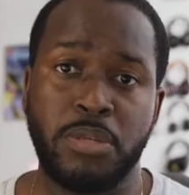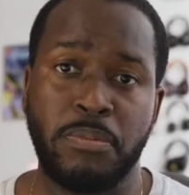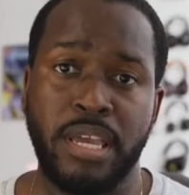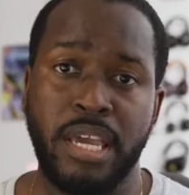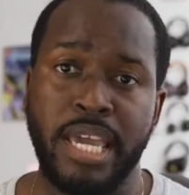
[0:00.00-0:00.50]

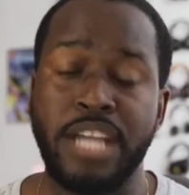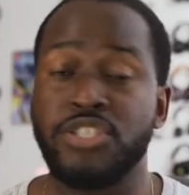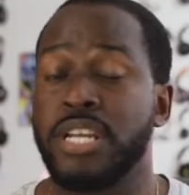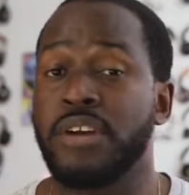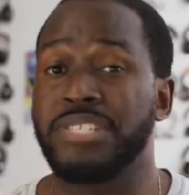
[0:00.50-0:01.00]
display,
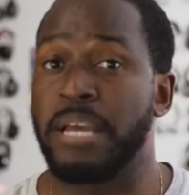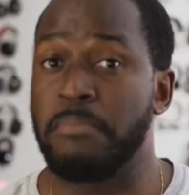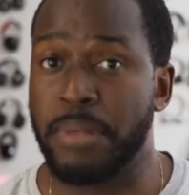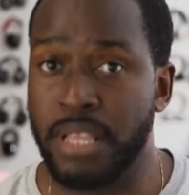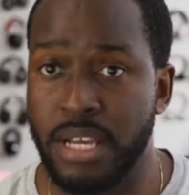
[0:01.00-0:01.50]
HDR10
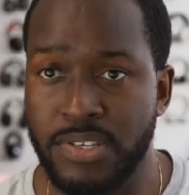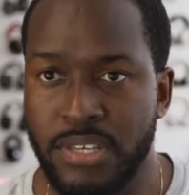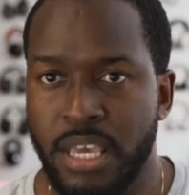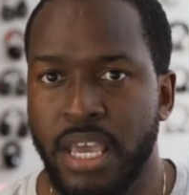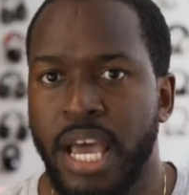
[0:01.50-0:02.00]

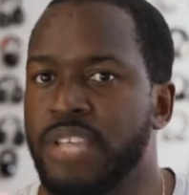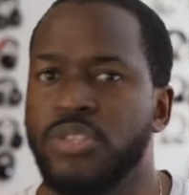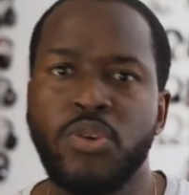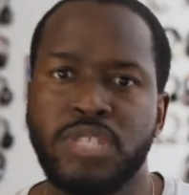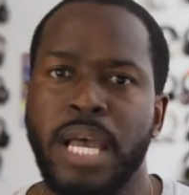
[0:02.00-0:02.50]
Plus. As
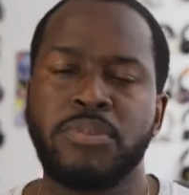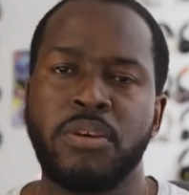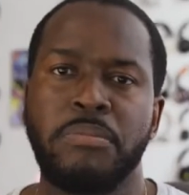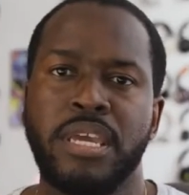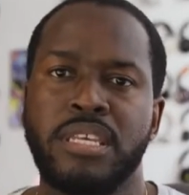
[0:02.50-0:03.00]
you know,
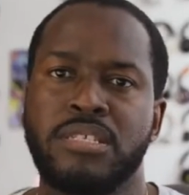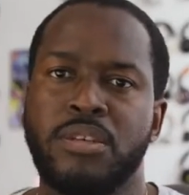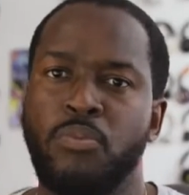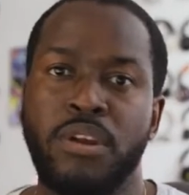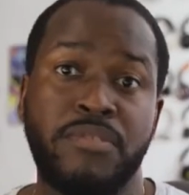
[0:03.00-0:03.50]
Samsung makes
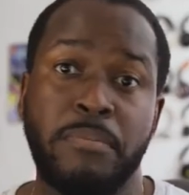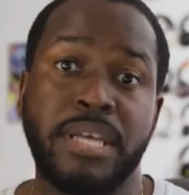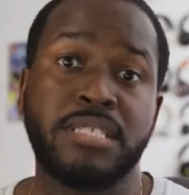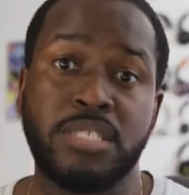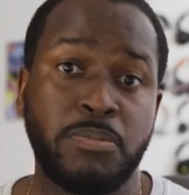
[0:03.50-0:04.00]
one of the
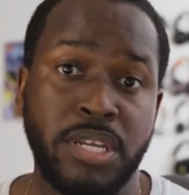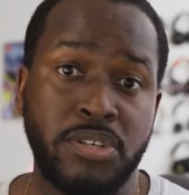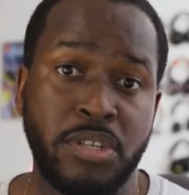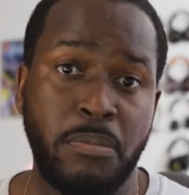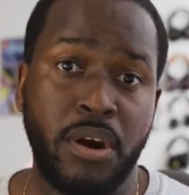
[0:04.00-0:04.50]
best
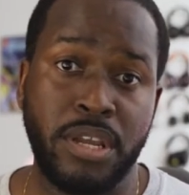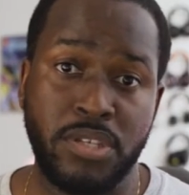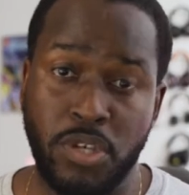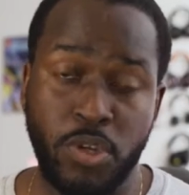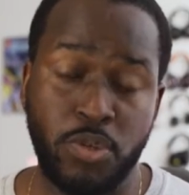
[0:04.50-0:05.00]
displays in the
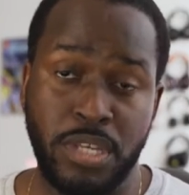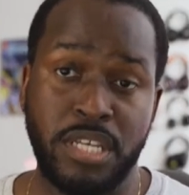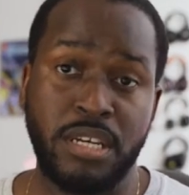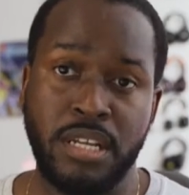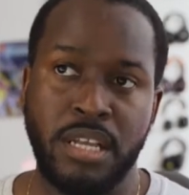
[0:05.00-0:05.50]
market, so it looks really
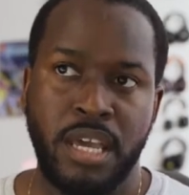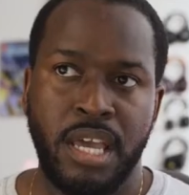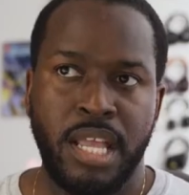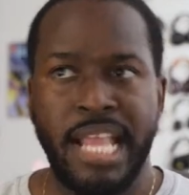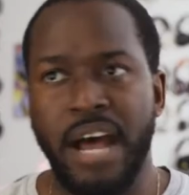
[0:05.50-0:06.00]
good.
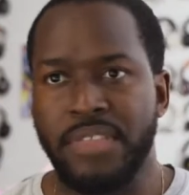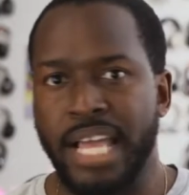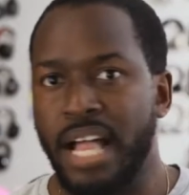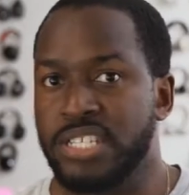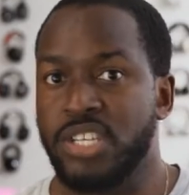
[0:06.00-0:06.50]
Now, the
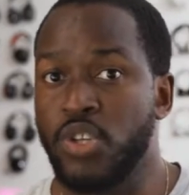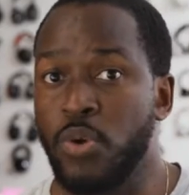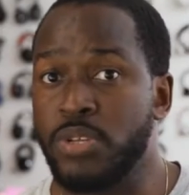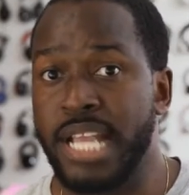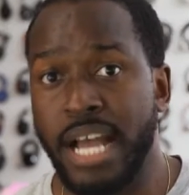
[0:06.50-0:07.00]
Galaxy
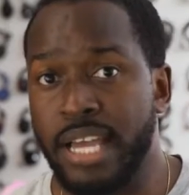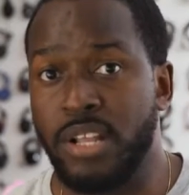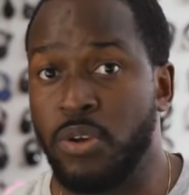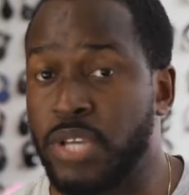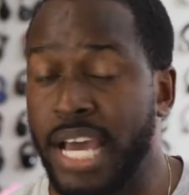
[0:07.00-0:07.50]
Note
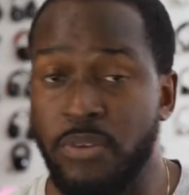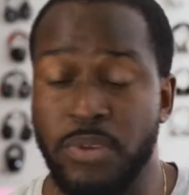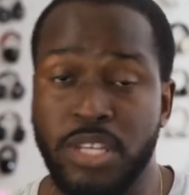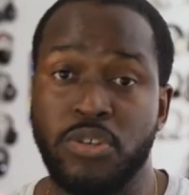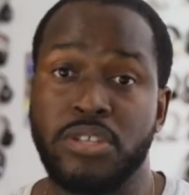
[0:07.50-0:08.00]
9 also had a
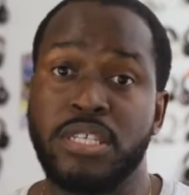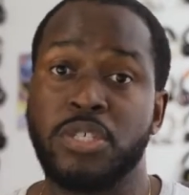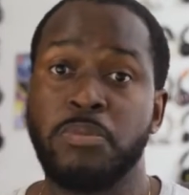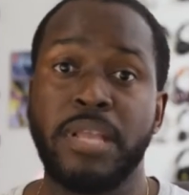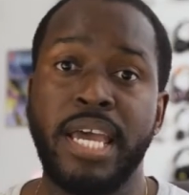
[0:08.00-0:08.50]
really good
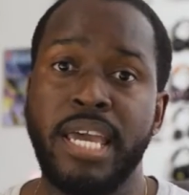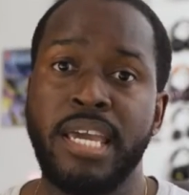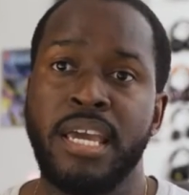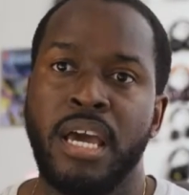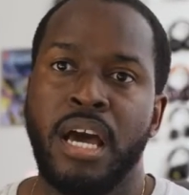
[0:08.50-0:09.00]

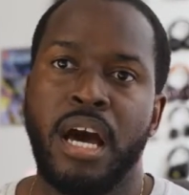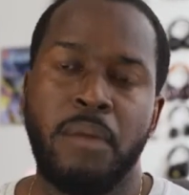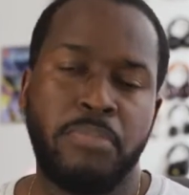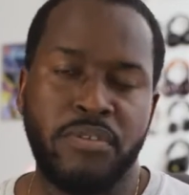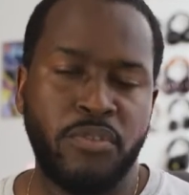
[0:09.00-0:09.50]
display,
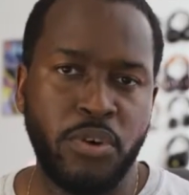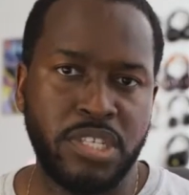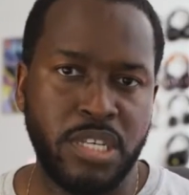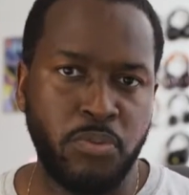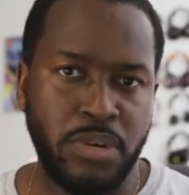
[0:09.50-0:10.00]
uh, but of
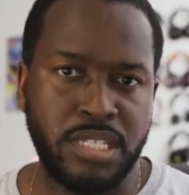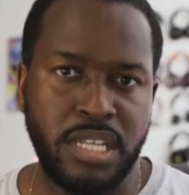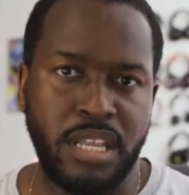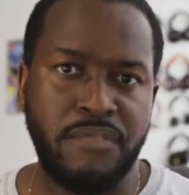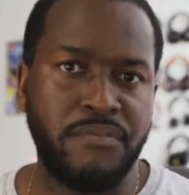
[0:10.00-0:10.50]
course it wasn't an